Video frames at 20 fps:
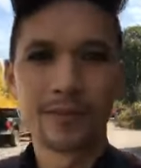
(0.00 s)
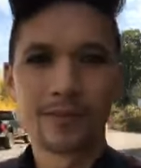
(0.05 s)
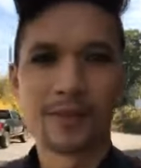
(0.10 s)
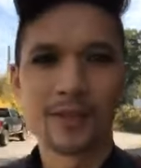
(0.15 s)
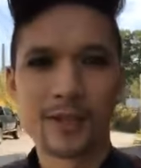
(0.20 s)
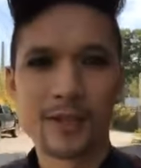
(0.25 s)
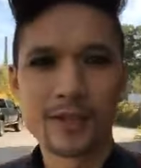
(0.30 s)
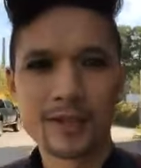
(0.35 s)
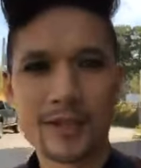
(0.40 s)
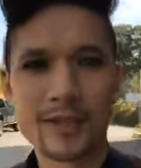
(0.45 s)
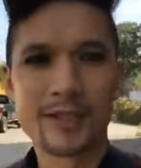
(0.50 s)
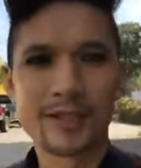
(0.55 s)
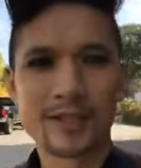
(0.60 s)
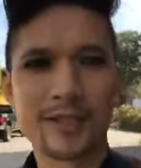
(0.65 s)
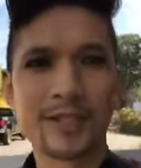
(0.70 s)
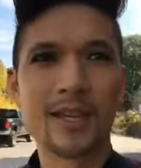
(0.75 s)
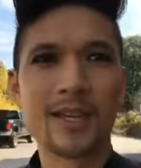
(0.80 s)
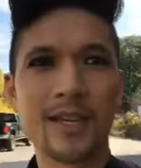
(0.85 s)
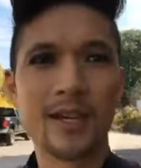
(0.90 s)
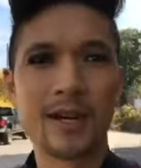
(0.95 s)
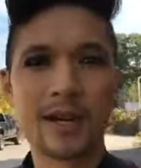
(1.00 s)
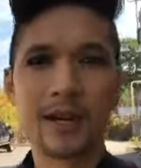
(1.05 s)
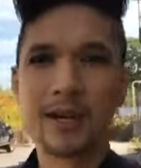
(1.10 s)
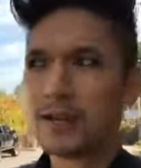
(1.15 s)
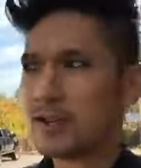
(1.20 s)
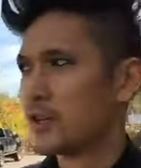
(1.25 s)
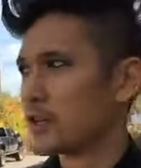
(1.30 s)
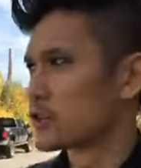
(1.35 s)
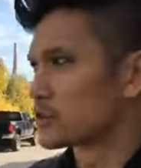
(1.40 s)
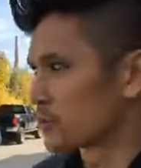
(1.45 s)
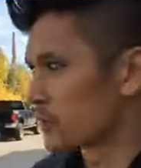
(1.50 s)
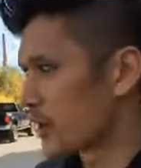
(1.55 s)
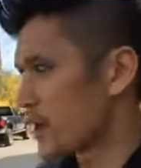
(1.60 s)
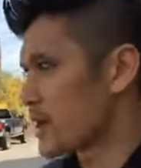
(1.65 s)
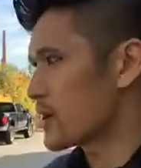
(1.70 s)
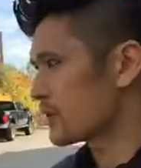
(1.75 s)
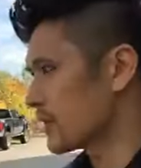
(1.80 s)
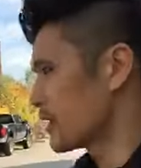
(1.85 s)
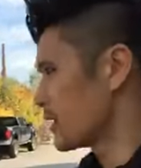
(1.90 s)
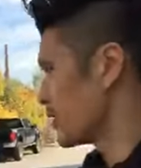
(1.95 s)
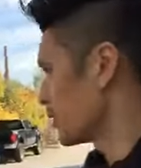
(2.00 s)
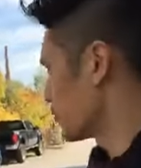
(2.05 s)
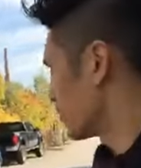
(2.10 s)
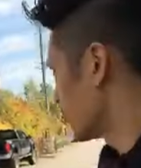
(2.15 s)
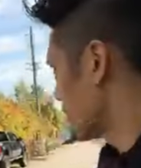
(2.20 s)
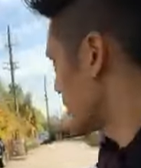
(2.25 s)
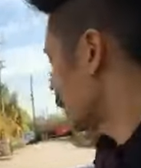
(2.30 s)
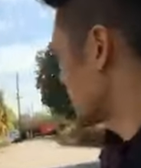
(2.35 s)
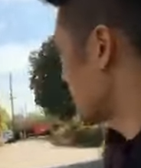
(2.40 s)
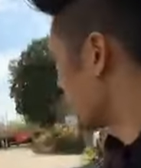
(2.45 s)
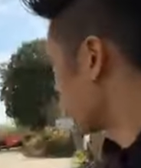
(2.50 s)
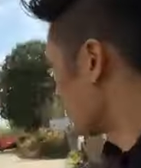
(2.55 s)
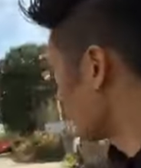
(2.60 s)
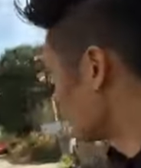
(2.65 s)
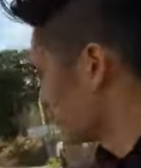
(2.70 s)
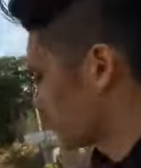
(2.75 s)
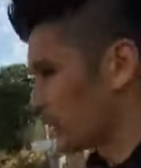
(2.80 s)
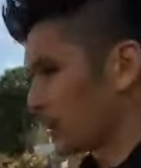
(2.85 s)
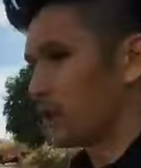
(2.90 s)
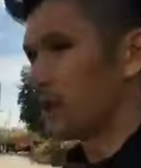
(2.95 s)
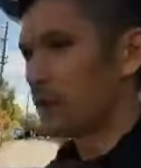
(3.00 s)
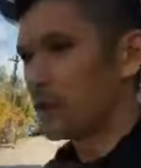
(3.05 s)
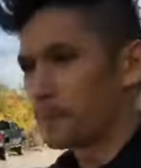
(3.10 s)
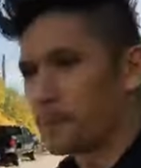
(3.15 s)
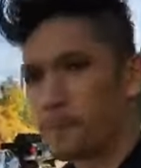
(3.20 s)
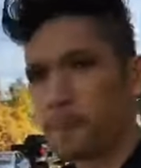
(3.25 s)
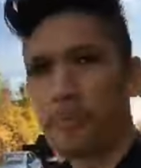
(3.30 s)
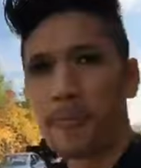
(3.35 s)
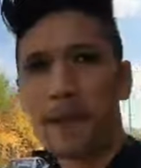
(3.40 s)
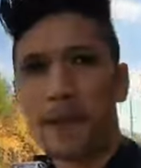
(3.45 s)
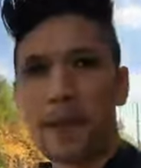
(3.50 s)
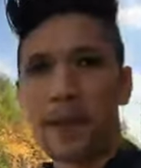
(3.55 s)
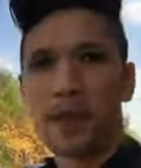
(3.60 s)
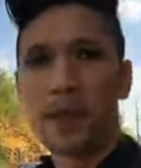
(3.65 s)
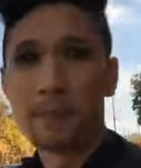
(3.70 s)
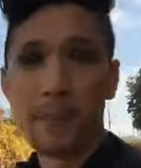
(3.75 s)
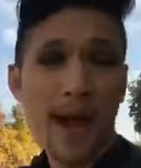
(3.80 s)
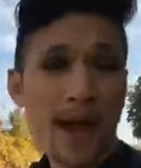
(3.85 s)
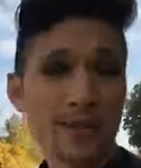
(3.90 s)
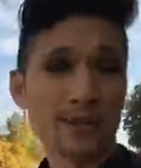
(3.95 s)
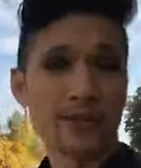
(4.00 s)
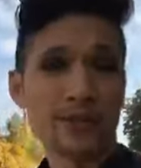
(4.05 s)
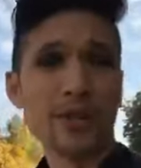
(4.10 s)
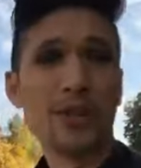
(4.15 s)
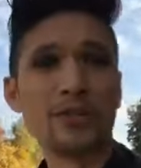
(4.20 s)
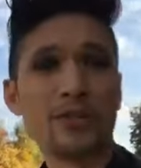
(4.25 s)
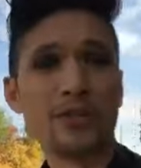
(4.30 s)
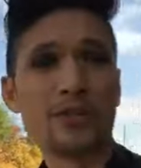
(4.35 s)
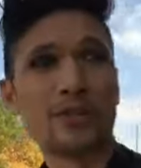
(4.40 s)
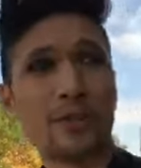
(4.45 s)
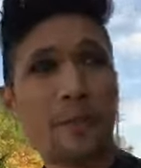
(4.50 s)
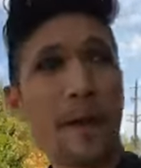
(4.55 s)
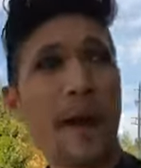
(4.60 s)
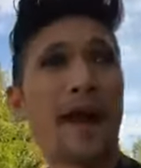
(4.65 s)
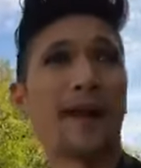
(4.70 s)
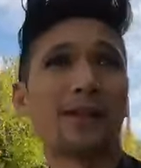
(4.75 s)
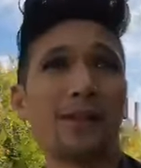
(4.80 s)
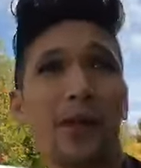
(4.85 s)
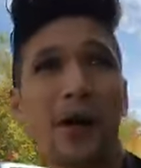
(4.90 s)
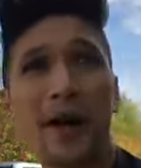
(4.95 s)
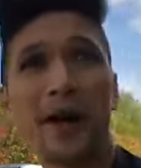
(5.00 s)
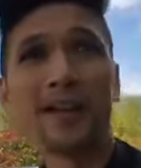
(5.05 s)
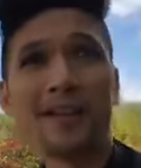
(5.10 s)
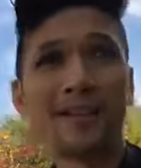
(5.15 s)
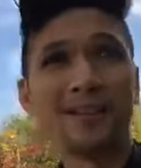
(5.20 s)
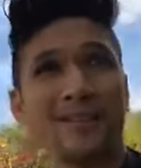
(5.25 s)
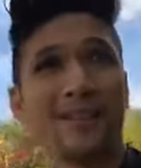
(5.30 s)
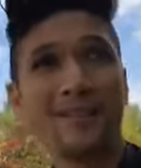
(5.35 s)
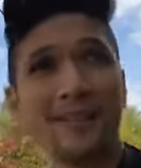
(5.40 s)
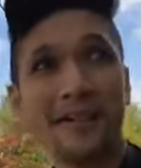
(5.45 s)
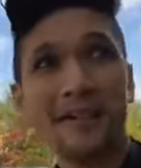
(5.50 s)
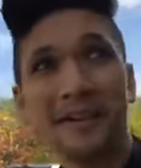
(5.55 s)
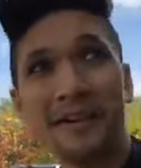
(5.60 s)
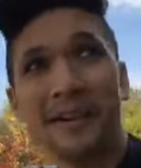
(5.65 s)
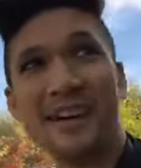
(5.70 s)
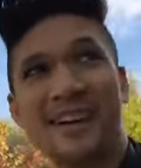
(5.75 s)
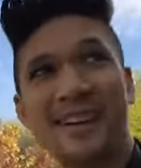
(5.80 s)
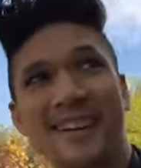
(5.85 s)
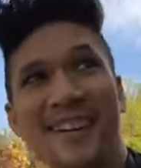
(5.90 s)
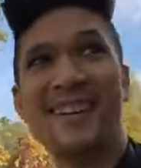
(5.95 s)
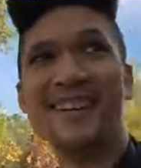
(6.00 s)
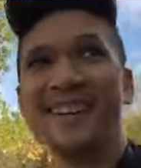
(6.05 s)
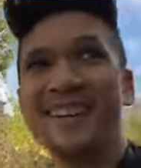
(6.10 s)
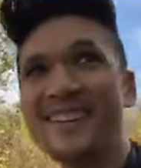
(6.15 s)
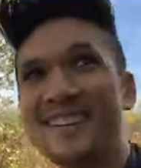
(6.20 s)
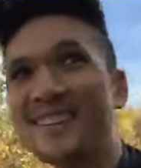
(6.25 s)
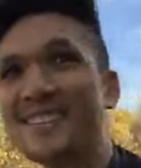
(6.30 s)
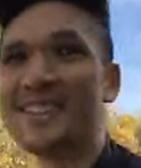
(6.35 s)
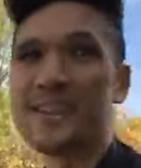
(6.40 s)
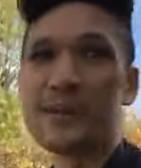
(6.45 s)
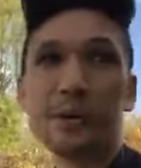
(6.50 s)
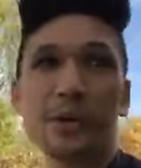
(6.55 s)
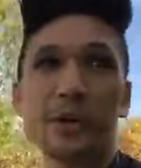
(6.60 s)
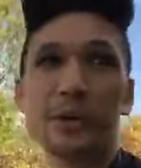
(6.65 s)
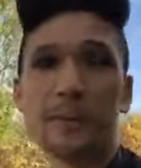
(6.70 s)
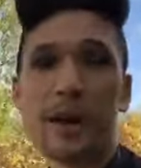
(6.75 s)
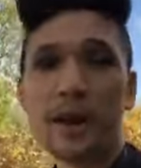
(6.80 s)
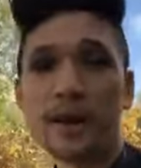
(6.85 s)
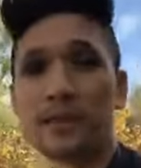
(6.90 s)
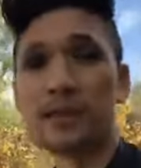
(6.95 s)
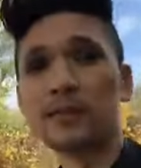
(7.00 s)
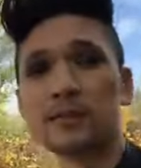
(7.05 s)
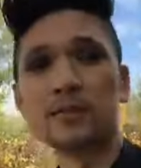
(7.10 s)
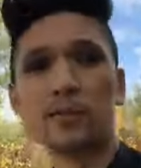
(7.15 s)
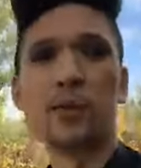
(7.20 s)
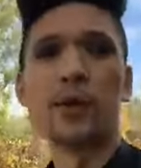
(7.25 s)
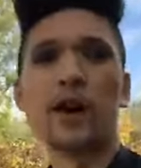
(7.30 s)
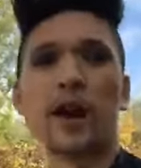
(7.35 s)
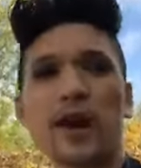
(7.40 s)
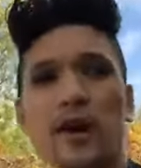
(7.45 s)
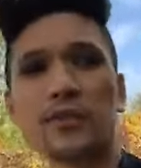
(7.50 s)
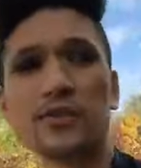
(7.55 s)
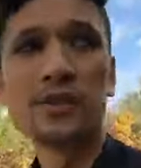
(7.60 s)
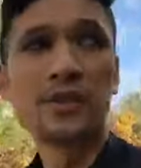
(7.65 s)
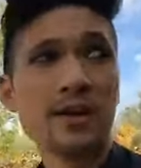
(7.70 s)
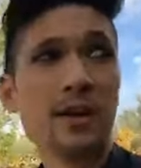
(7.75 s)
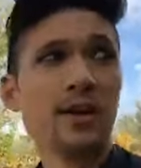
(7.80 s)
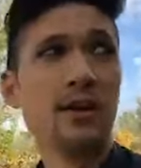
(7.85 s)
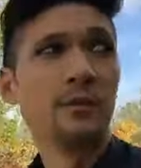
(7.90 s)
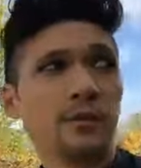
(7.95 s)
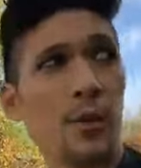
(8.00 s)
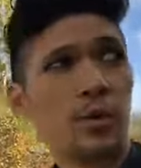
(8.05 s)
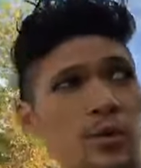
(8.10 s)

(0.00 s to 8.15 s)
Good to see ya. So right now we're in the backstage, is the back lot. It's not really a back lot, it's a warehouse, but we'll